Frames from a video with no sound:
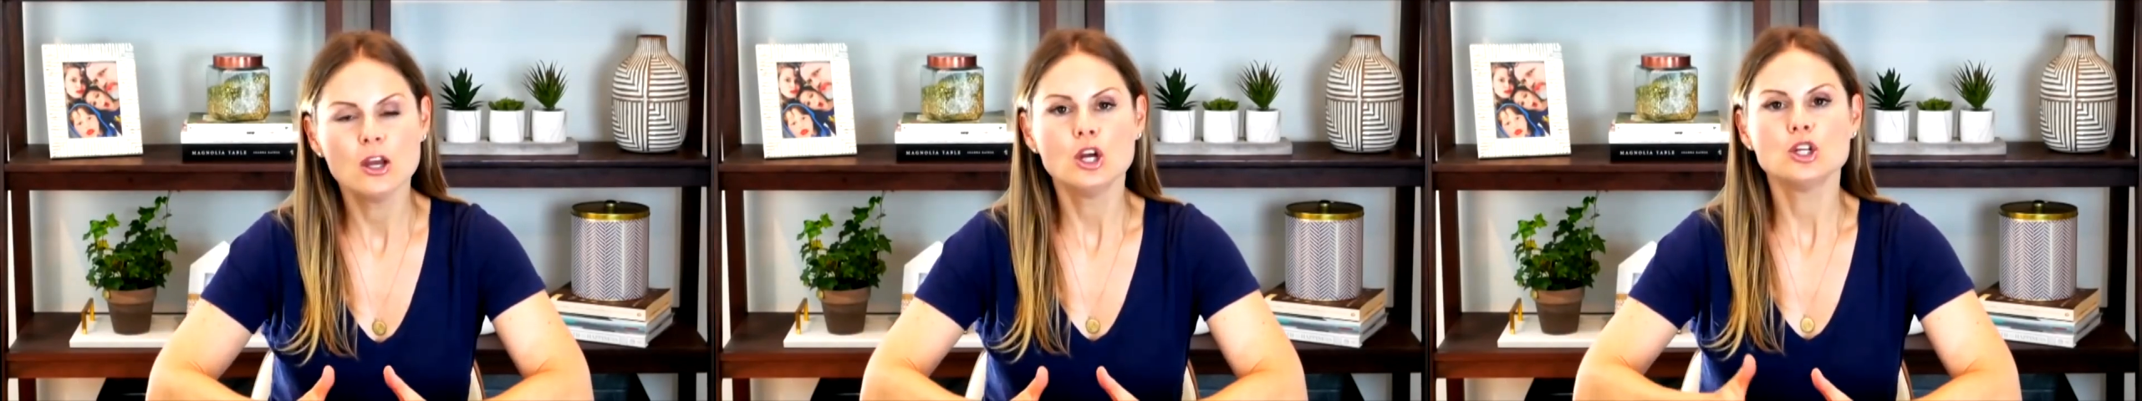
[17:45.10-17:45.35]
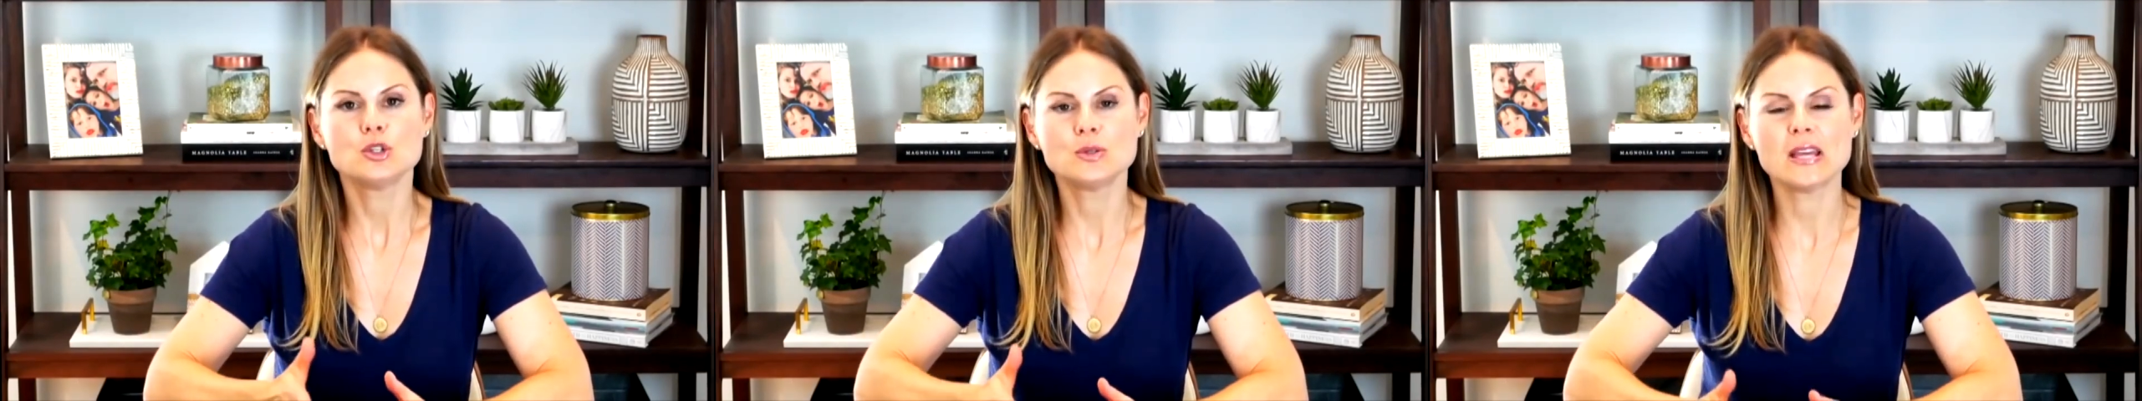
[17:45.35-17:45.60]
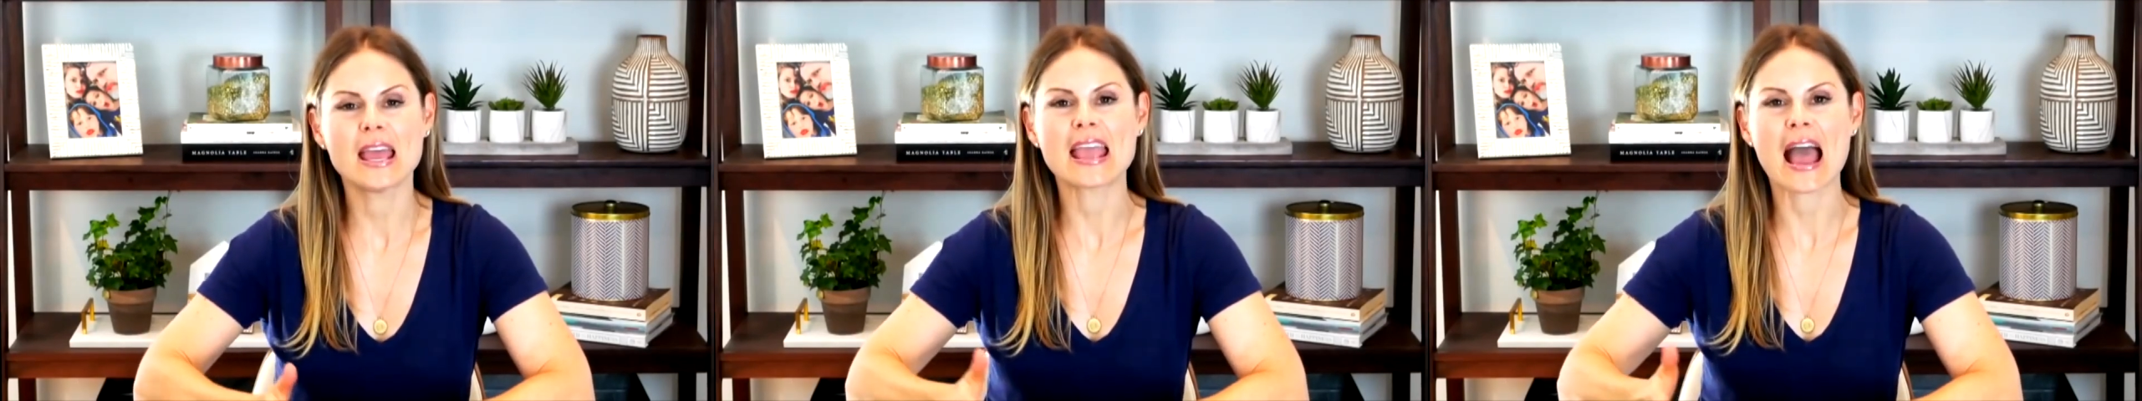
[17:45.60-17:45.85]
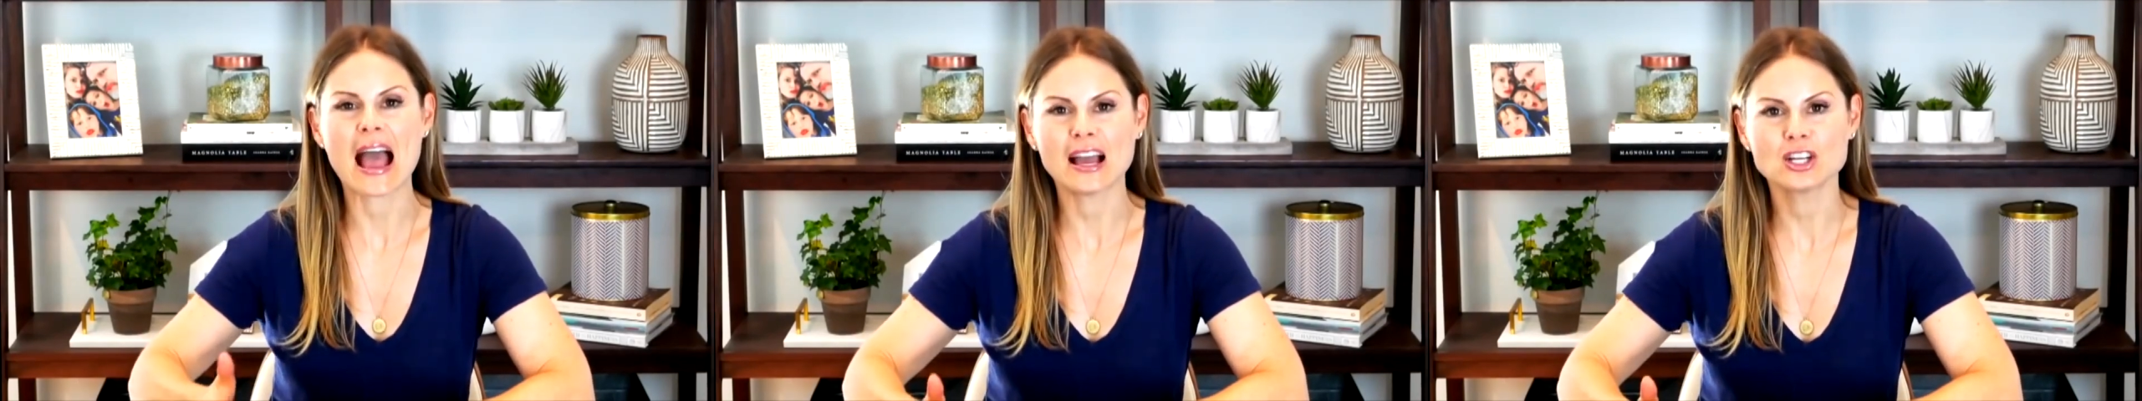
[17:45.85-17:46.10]
to take
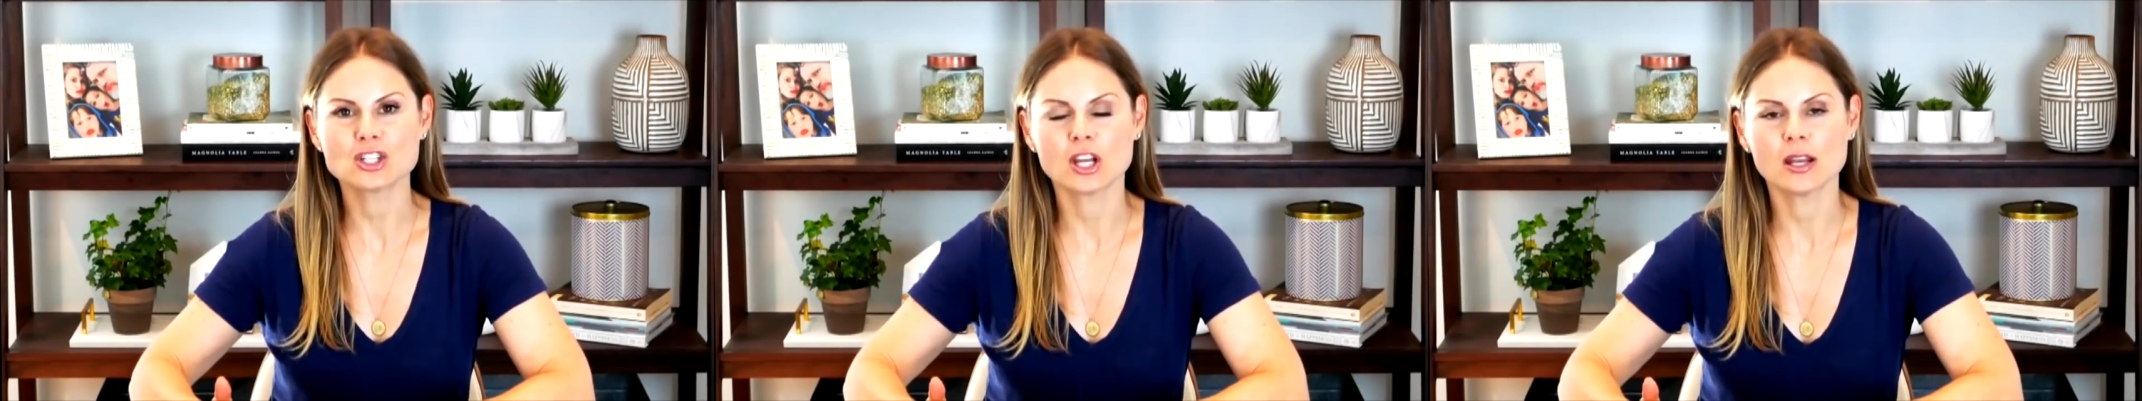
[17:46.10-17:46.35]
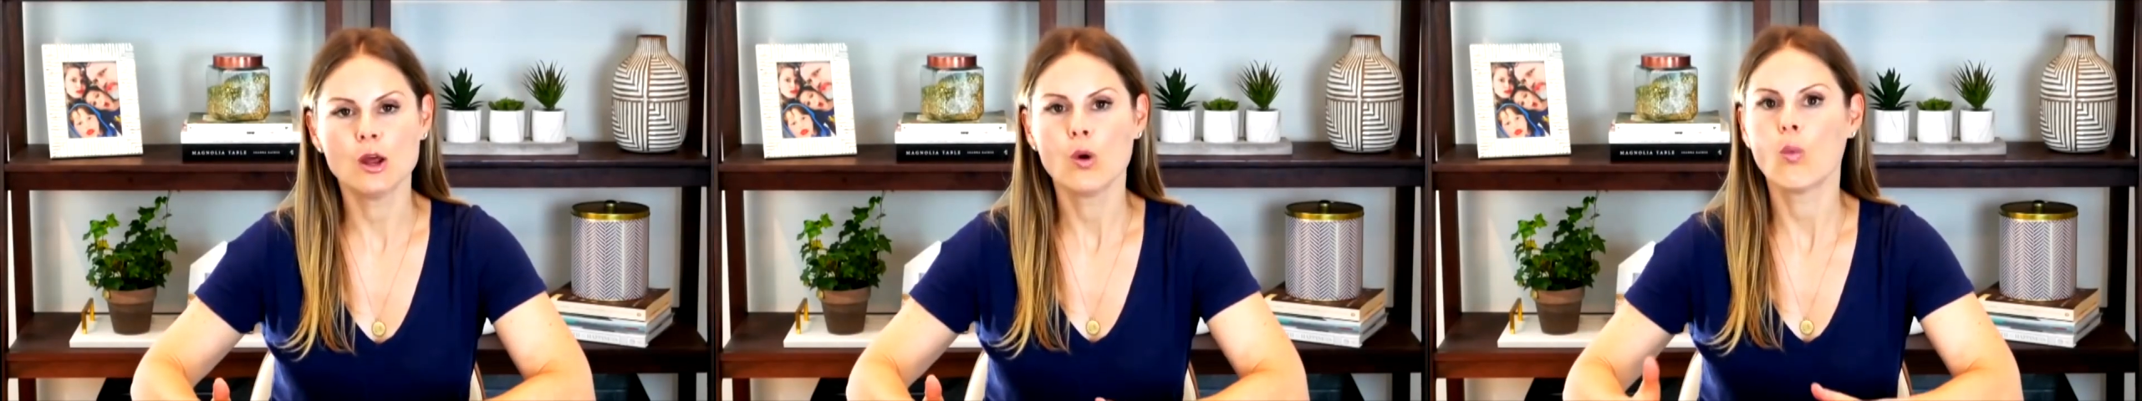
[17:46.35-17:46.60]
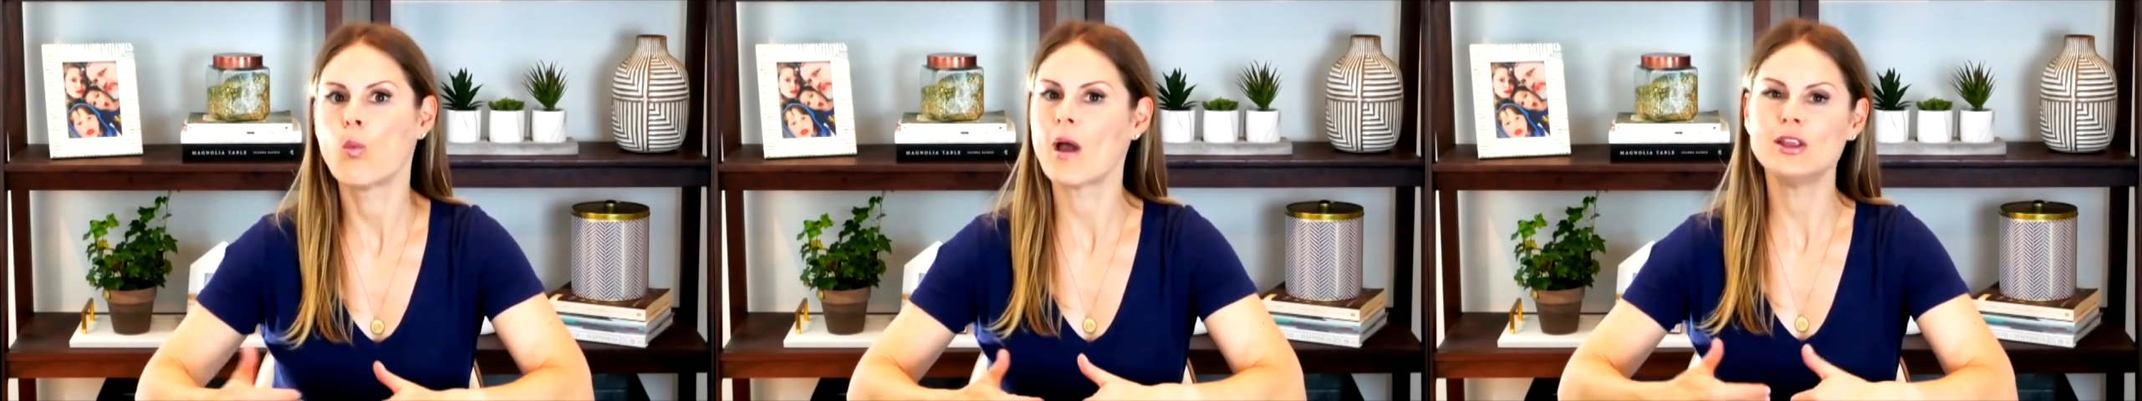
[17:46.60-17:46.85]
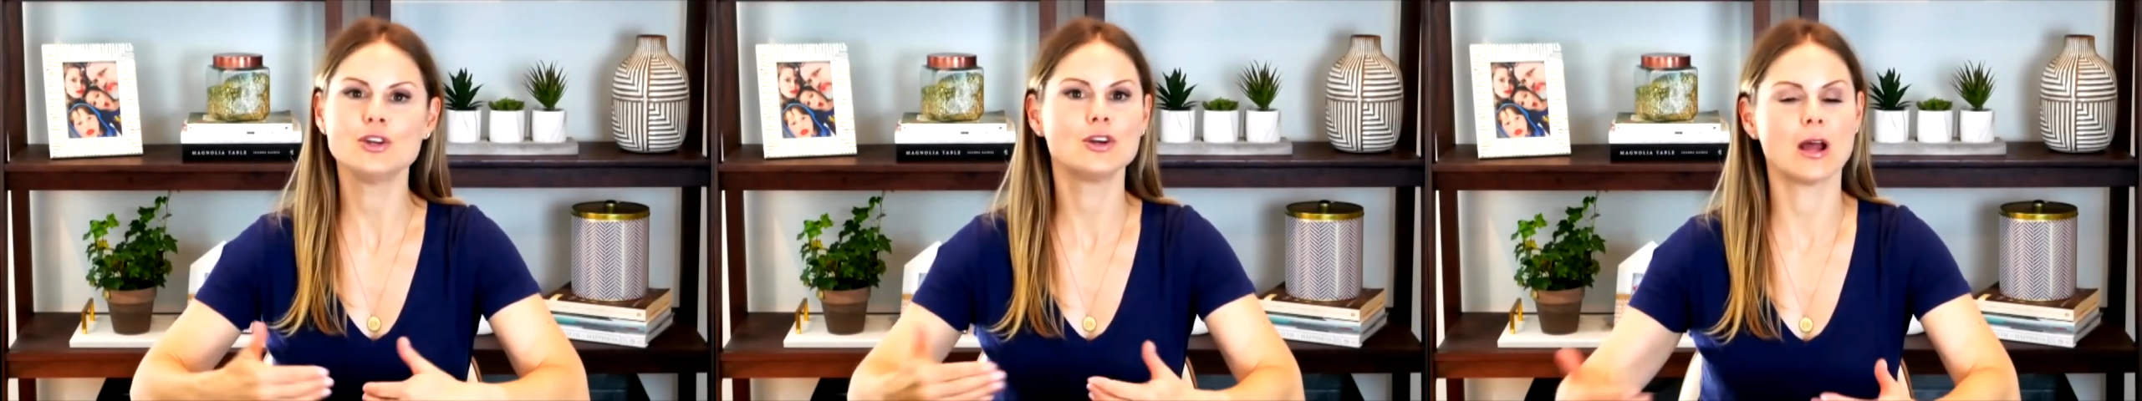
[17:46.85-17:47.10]
action
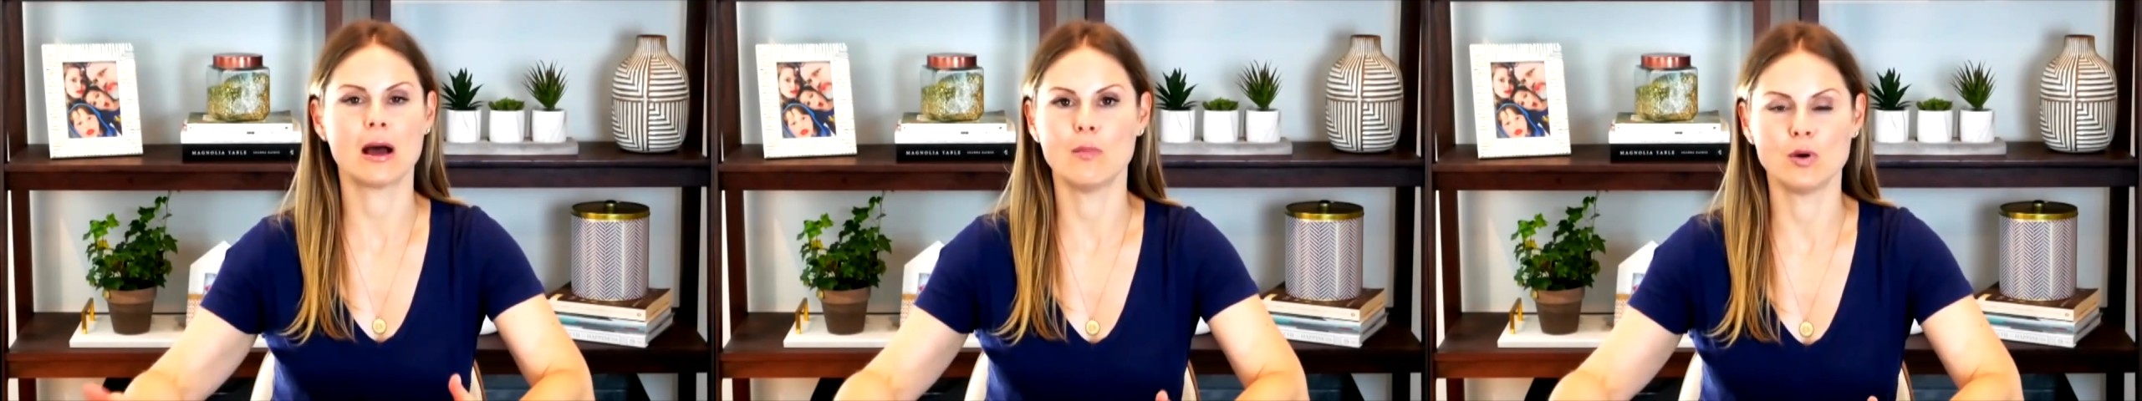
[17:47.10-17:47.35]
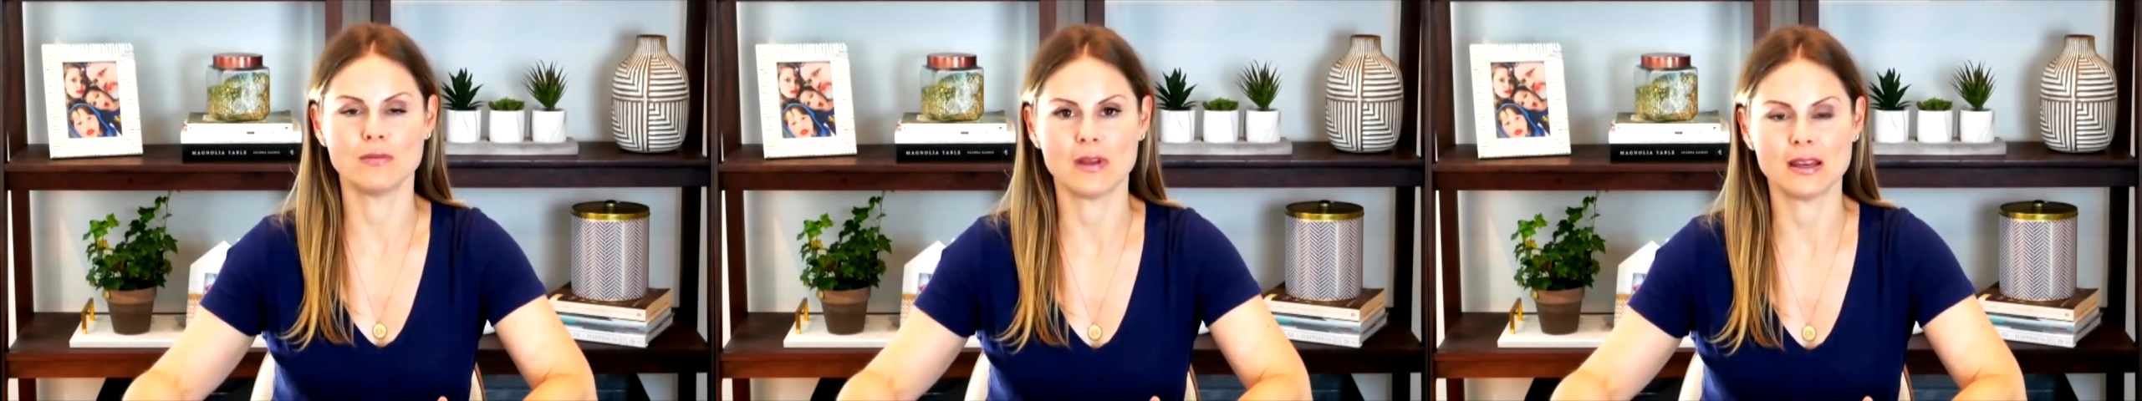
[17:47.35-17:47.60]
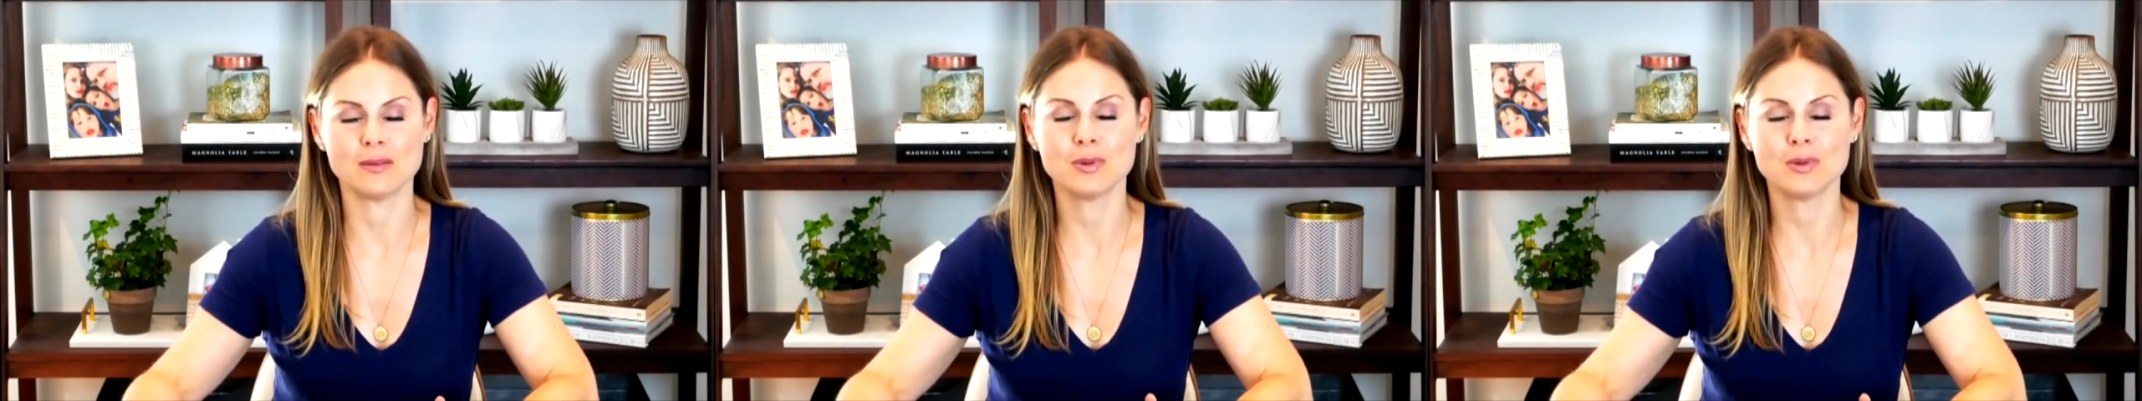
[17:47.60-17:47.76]
when you're not motivated.